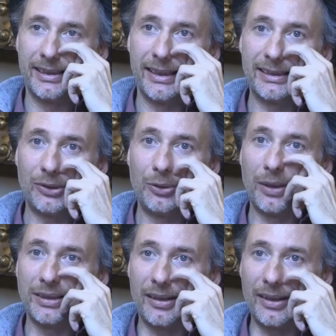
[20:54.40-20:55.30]
It's
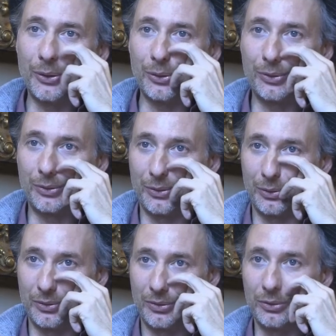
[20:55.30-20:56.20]
always hard
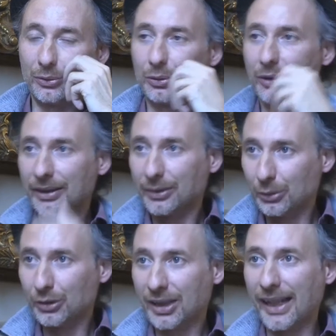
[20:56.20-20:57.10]

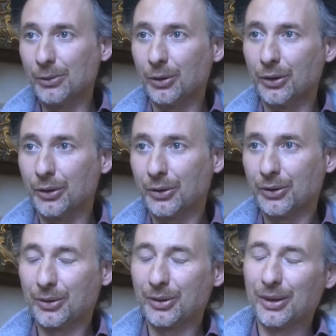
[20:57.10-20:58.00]
to say what